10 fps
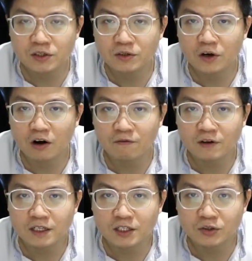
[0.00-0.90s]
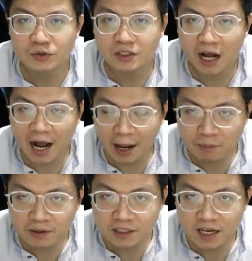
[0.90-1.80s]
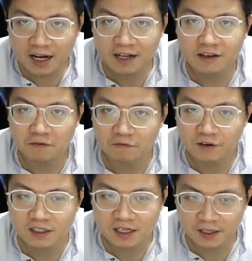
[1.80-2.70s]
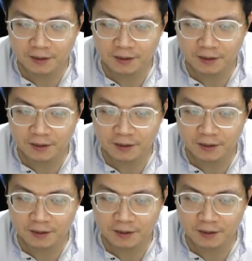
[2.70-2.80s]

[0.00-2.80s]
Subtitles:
you convert into times and then inverse it.